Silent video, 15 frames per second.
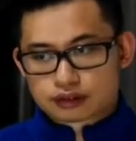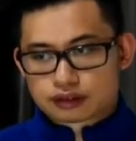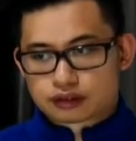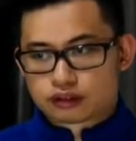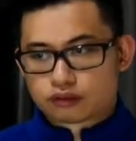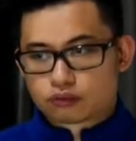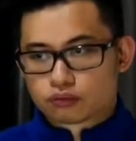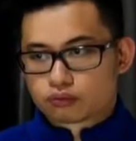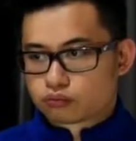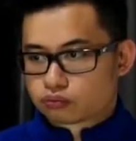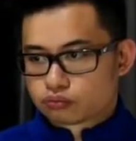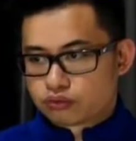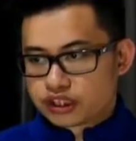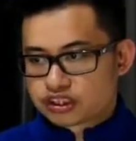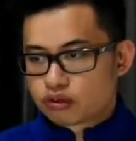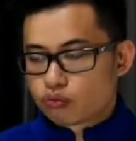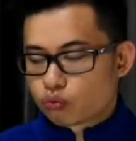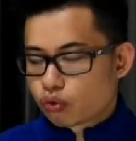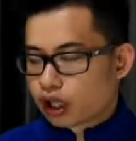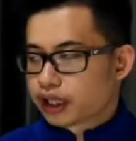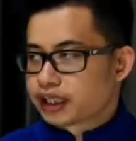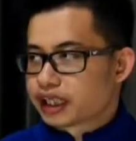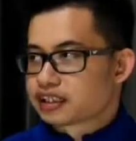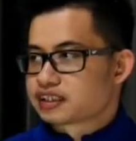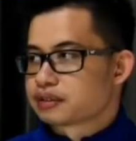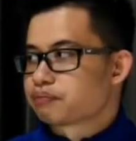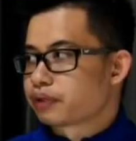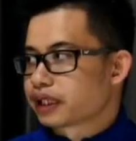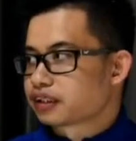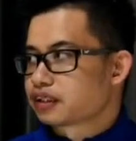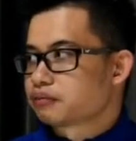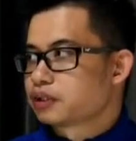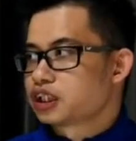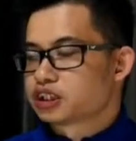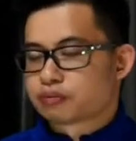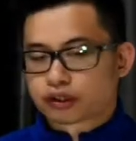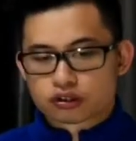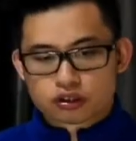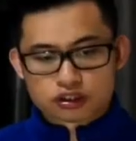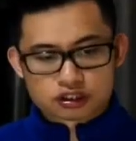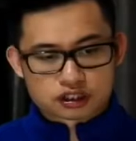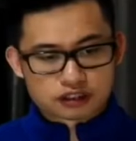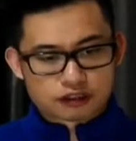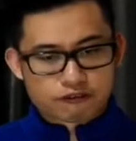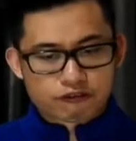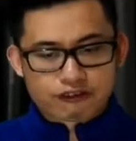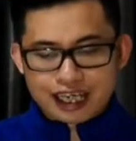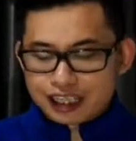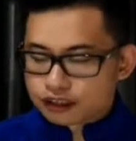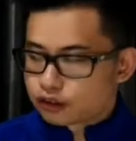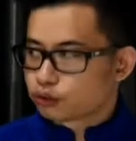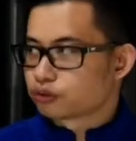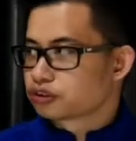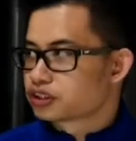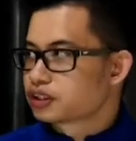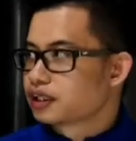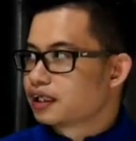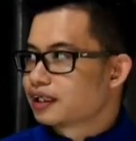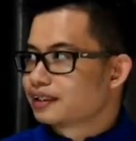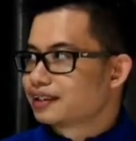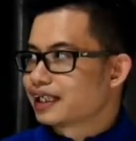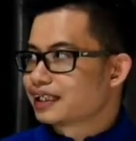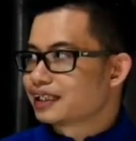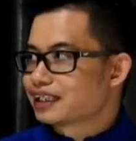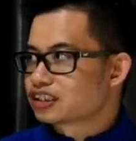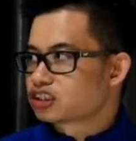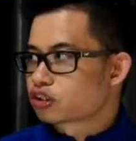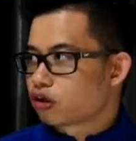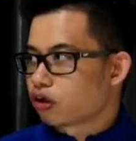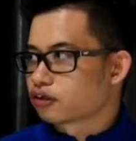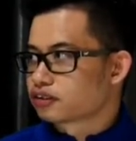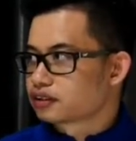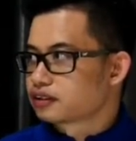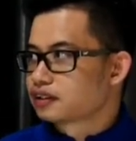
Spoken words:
the reason why it has impacted me is because the values that he has taught